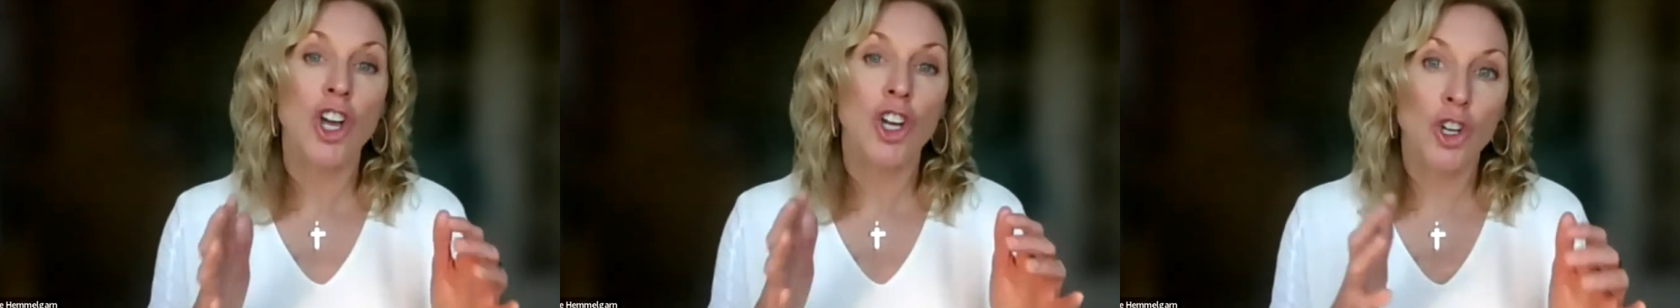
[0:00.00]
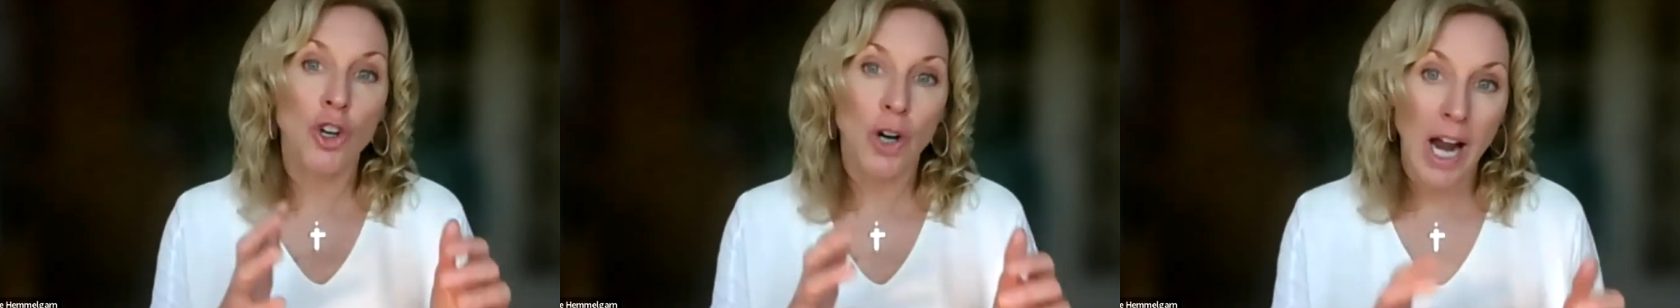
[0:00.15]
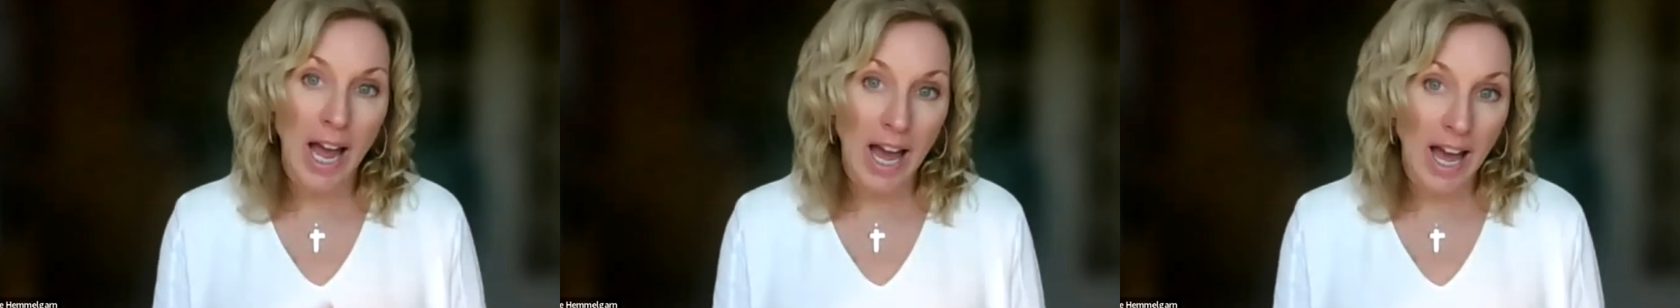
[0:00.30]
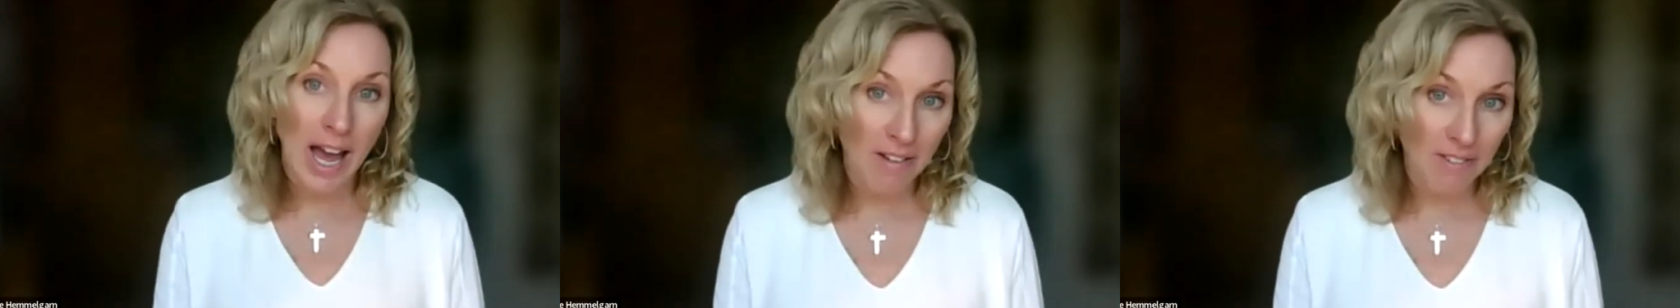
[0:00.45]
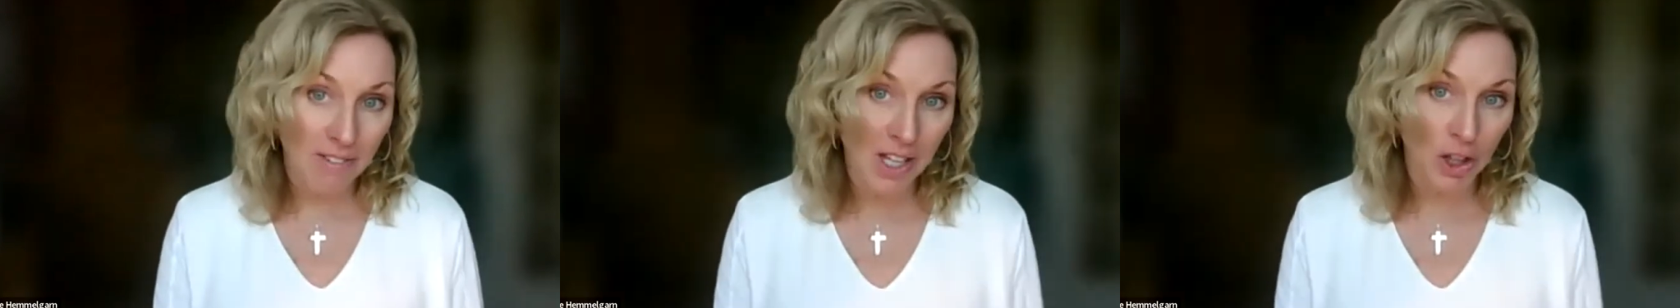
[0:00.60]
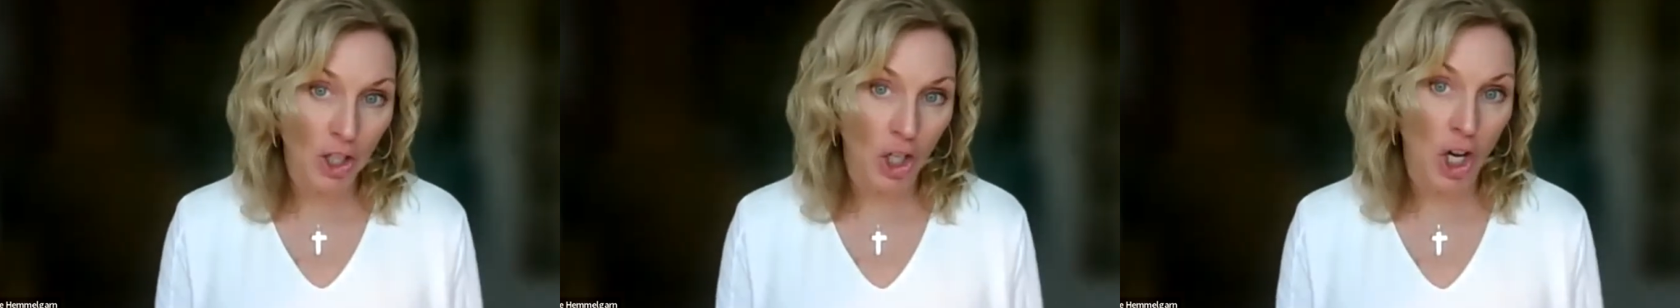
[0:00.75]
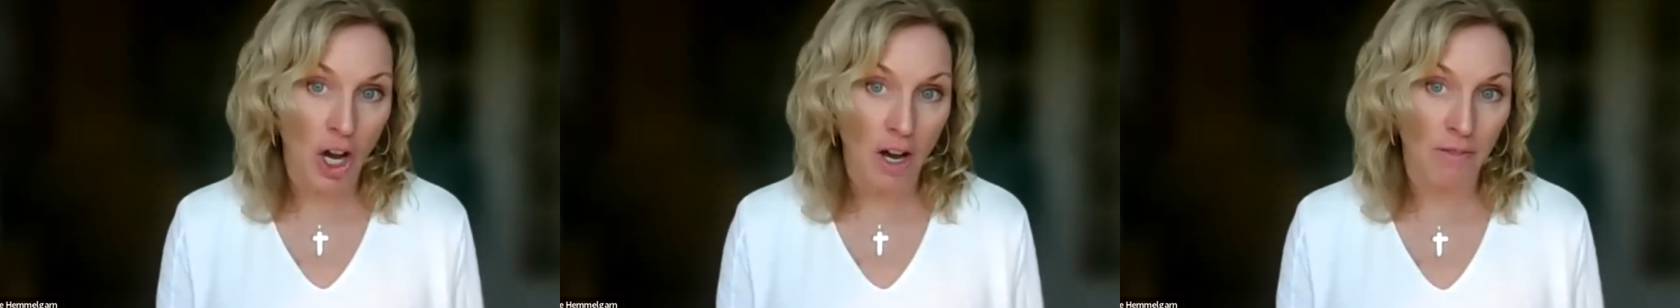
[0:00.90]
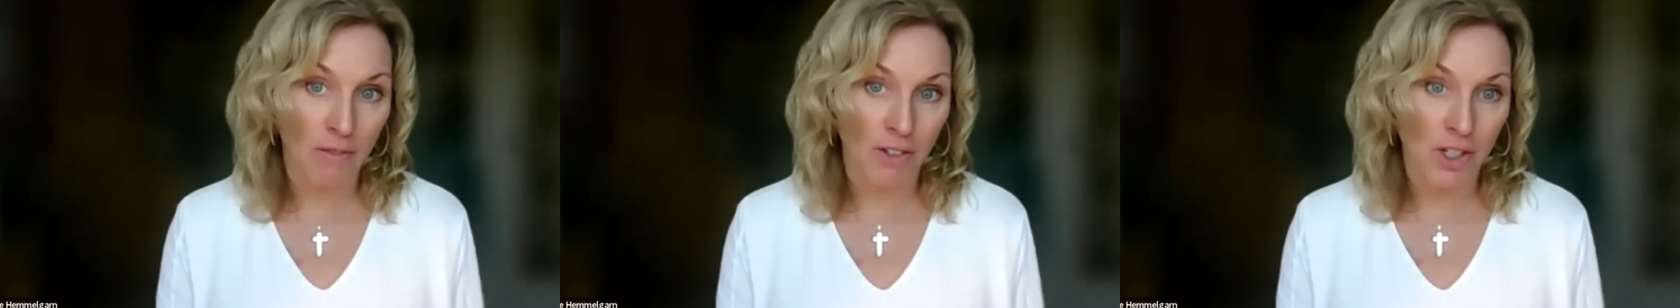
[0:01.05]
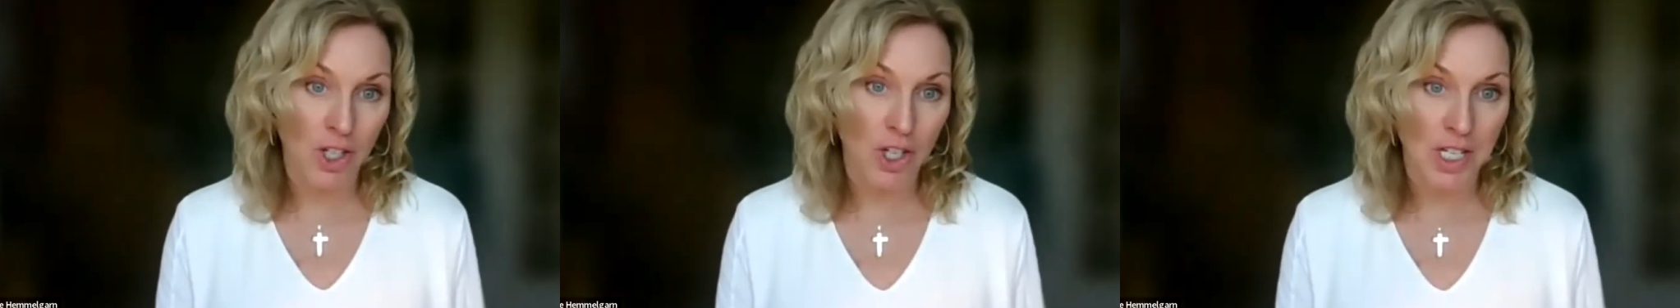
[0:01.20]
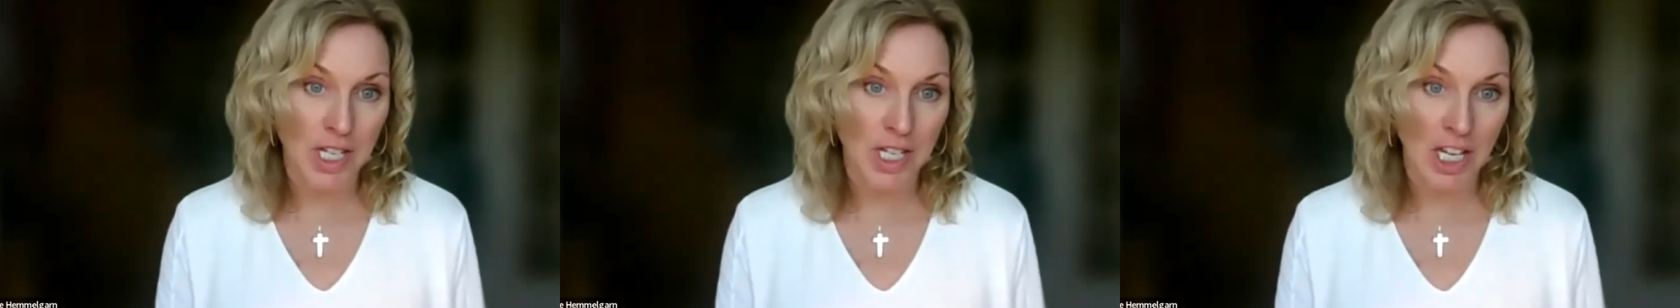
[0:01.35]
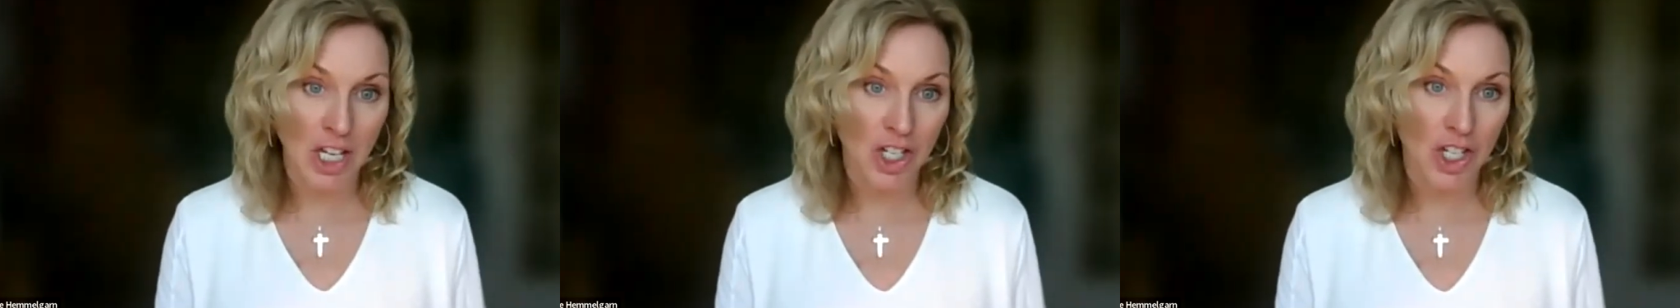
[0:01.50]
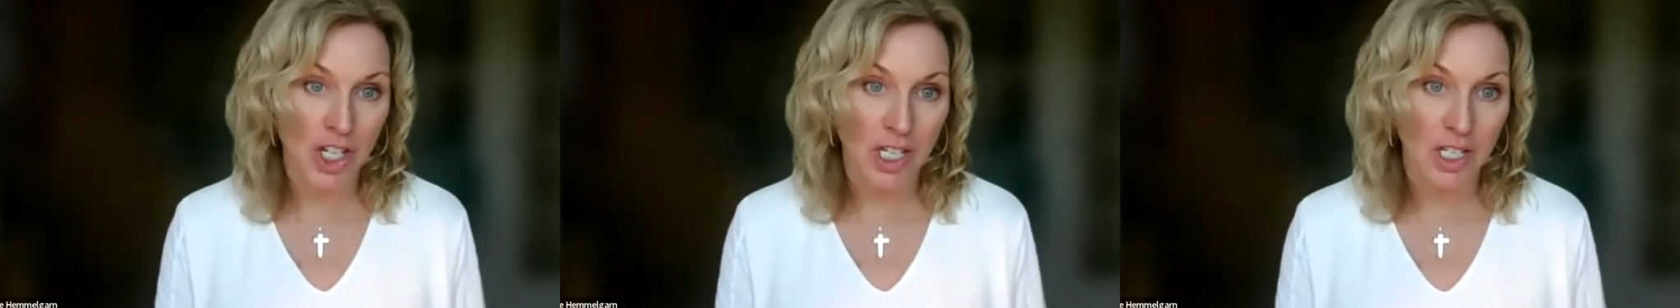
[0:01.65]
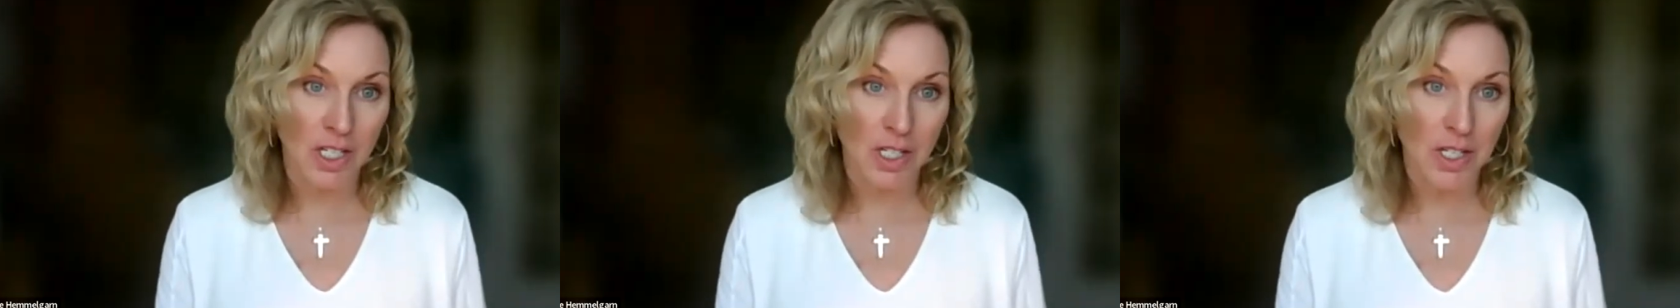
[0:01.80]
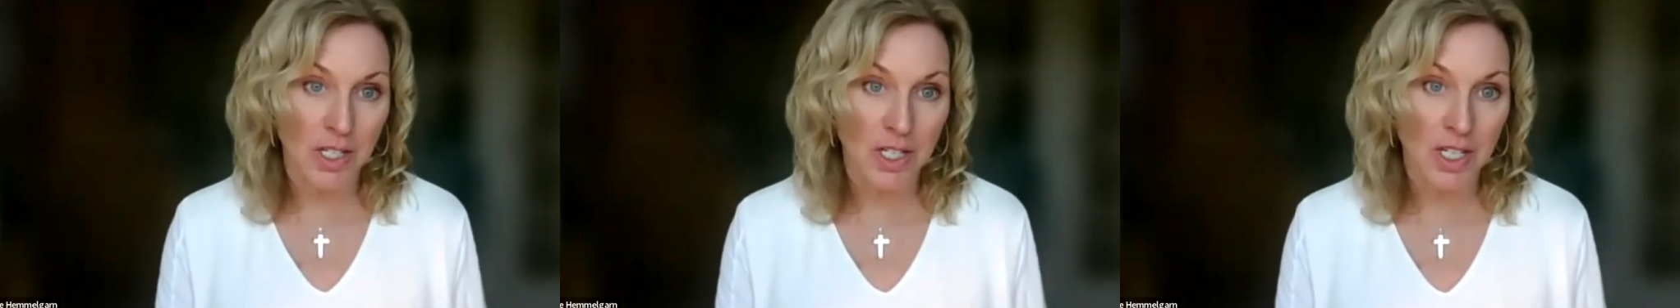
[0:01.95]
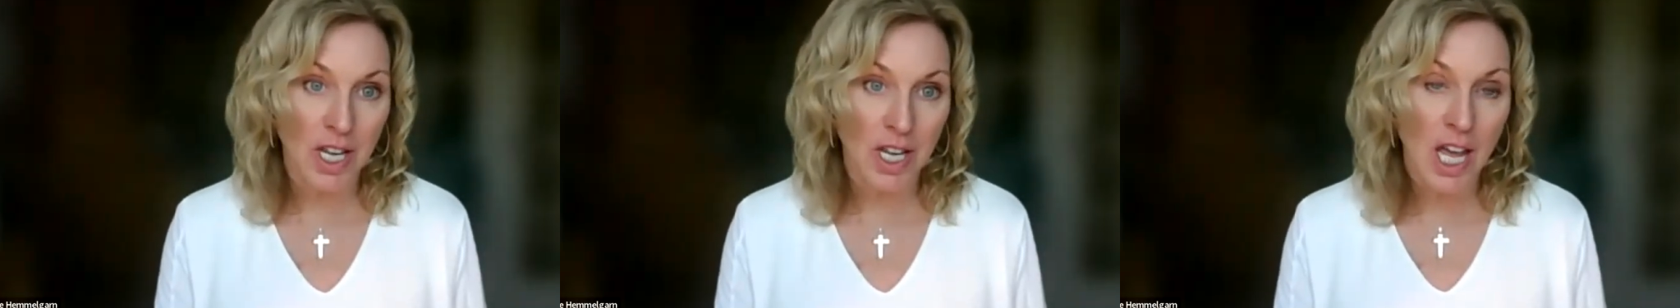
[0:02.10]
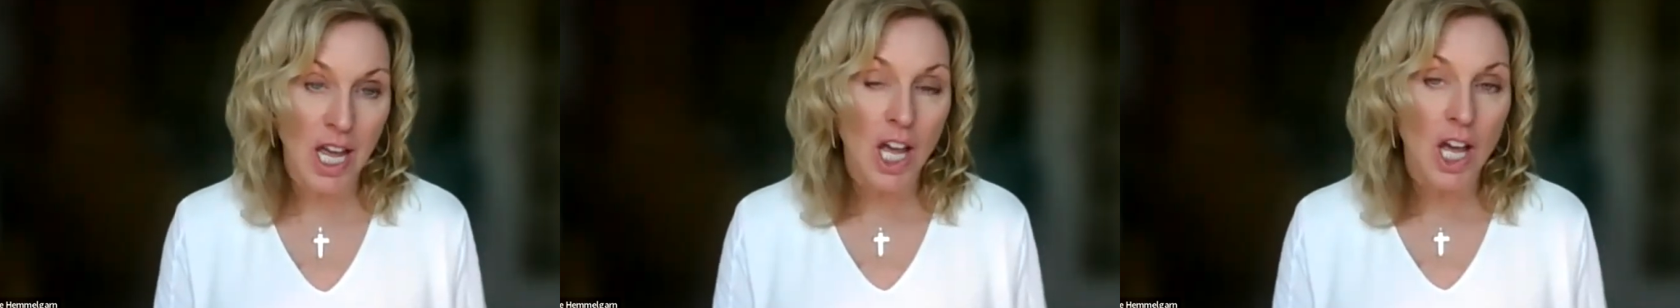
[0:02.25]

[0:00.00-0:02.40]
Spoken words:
You're having the conversations.